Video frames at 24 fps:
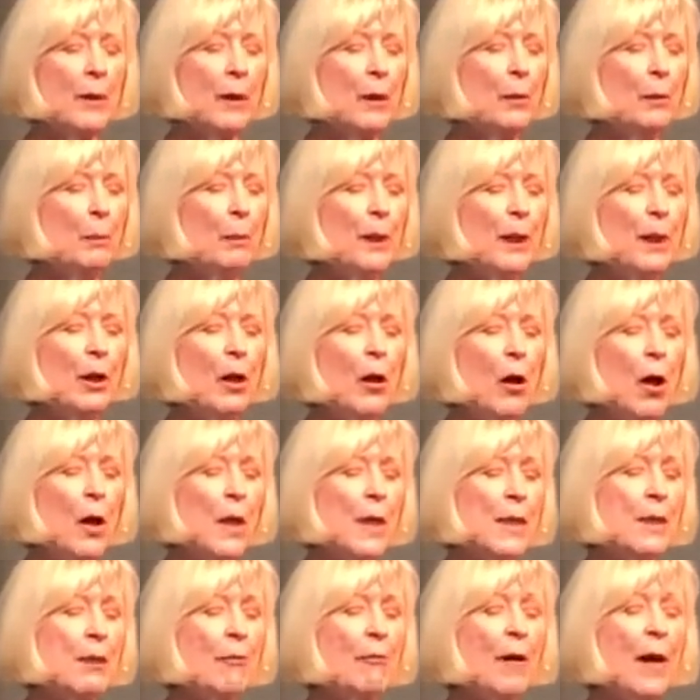It could be
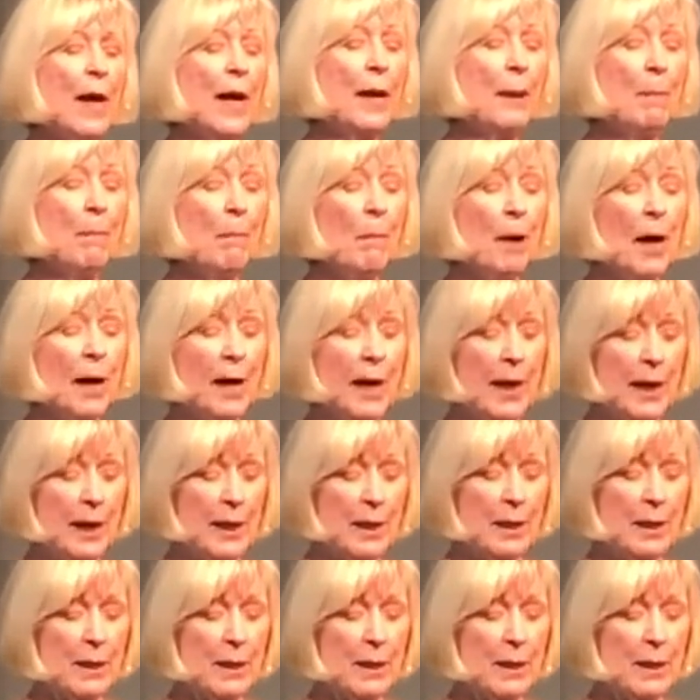called divine mind.